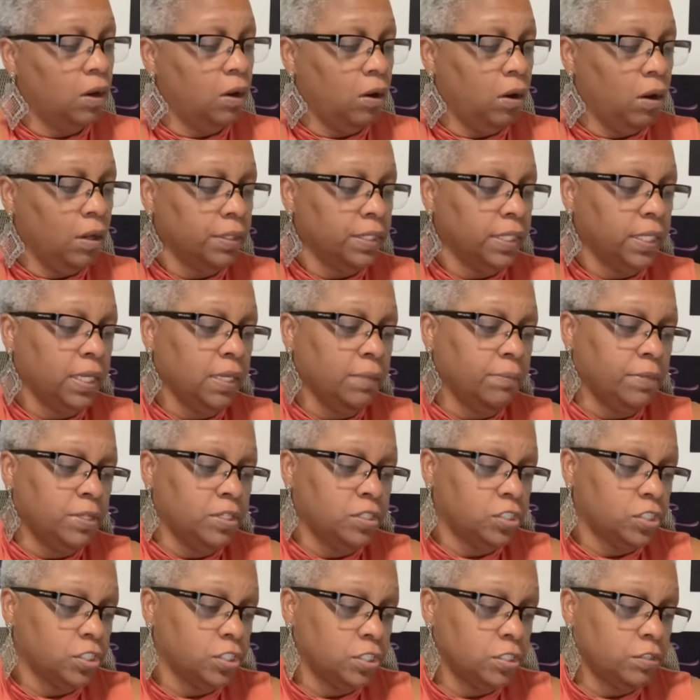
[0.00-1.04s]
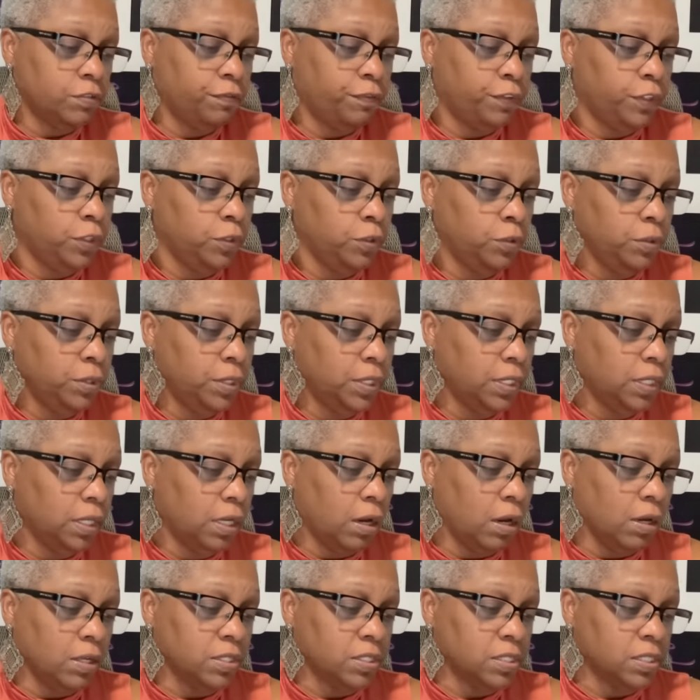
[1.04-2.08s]
All the images viewed
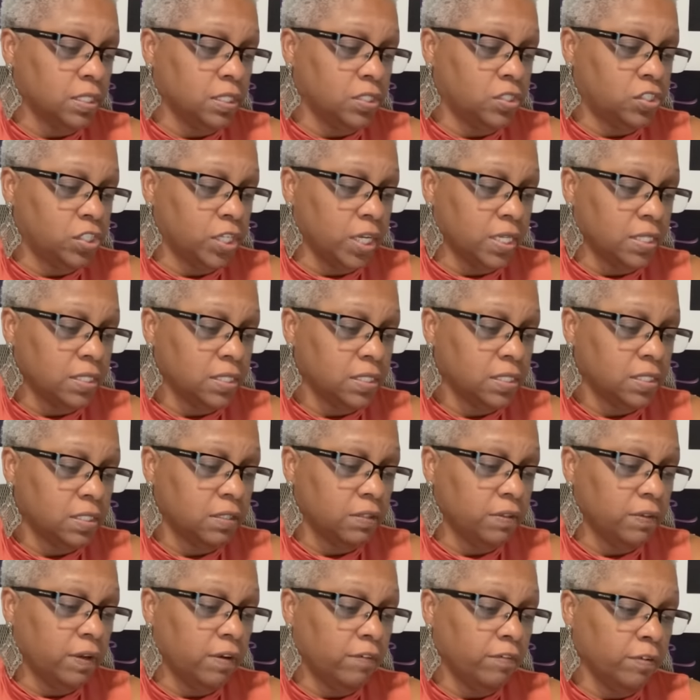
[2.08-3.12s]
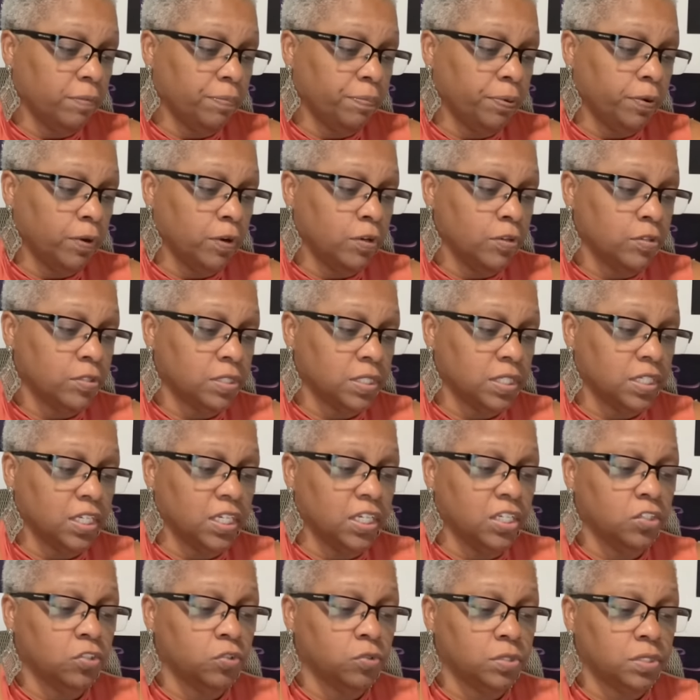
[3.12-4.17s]
are suggestive of a person
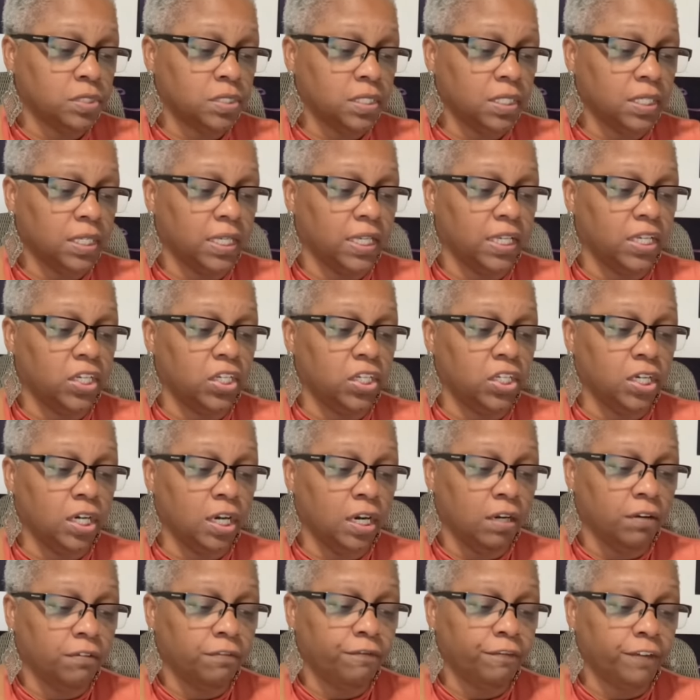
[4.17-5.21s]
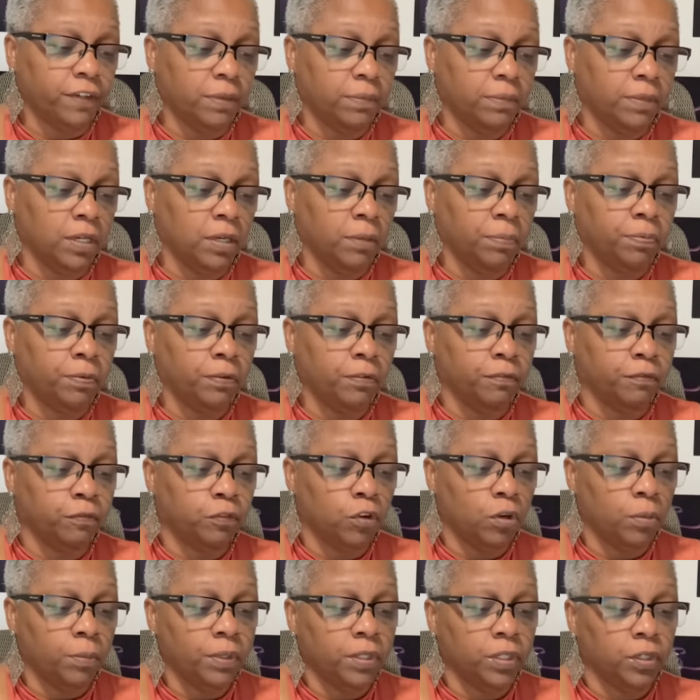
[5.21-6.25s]
interested in young female
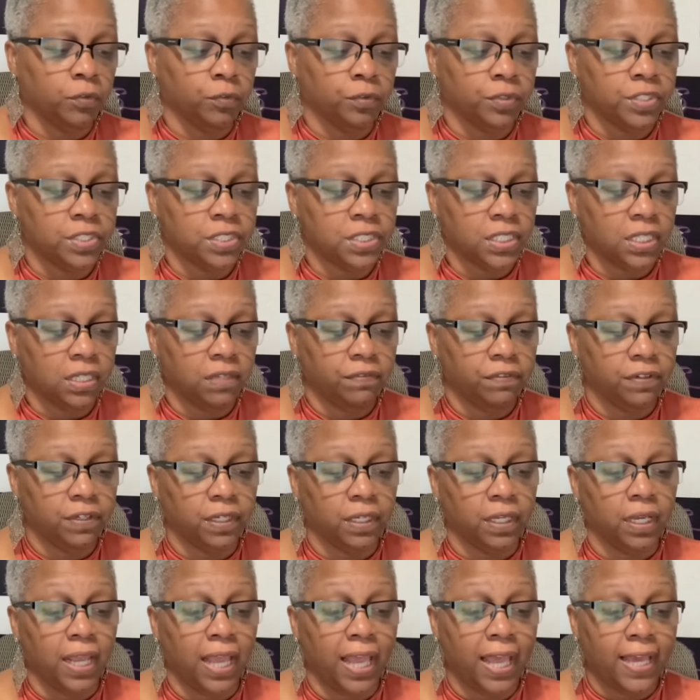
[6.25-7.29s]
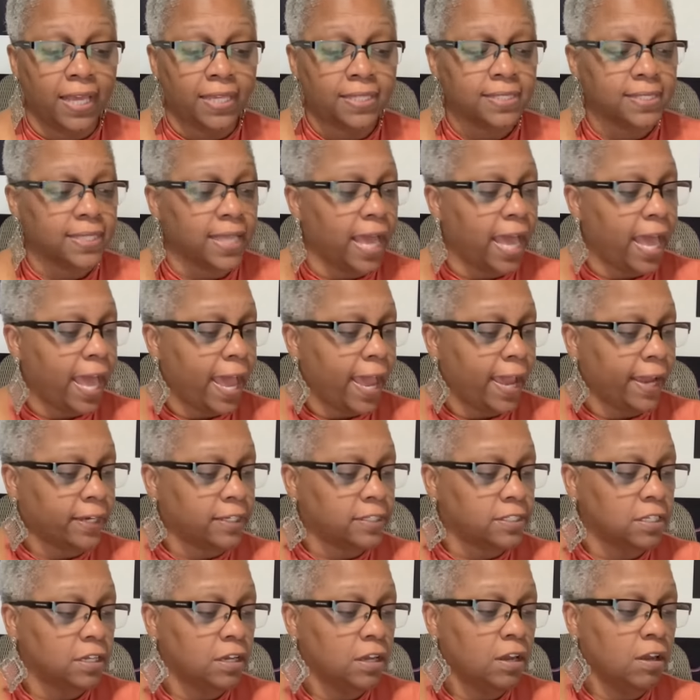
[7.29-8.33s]
performing or receiving S
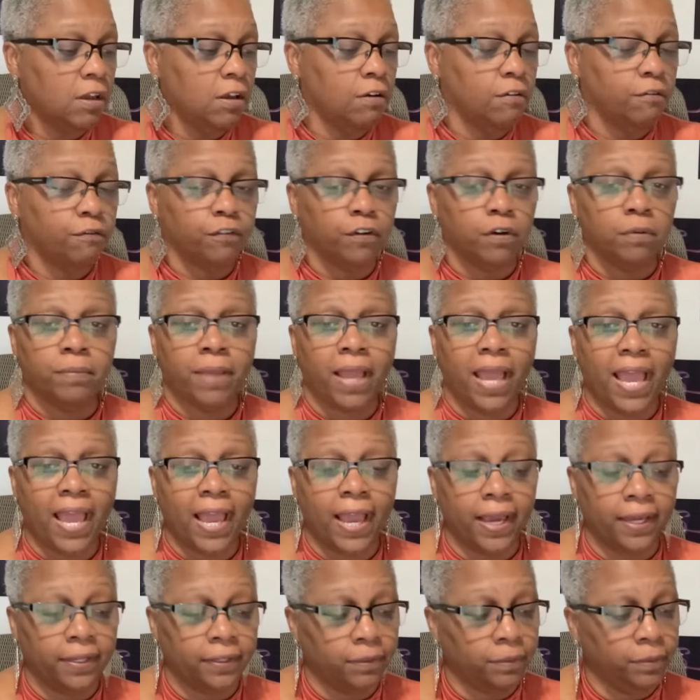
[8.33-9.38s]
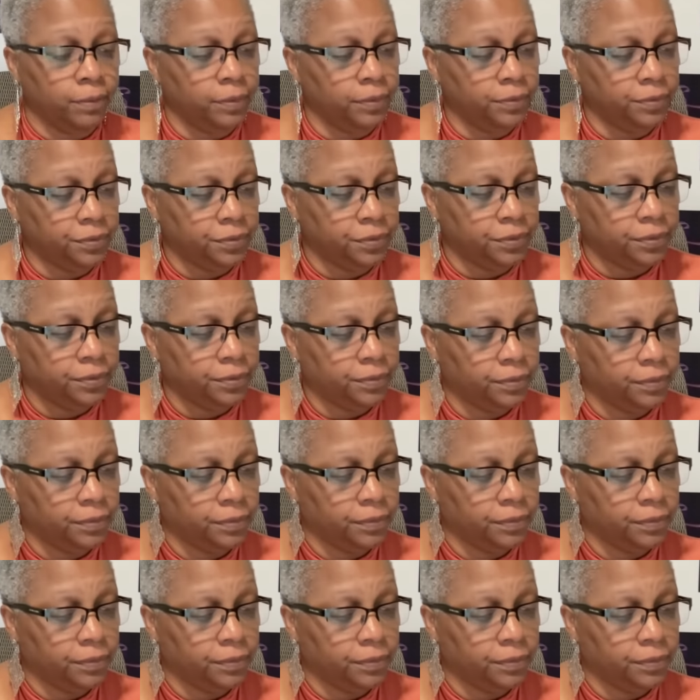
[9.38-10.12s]
act from animals.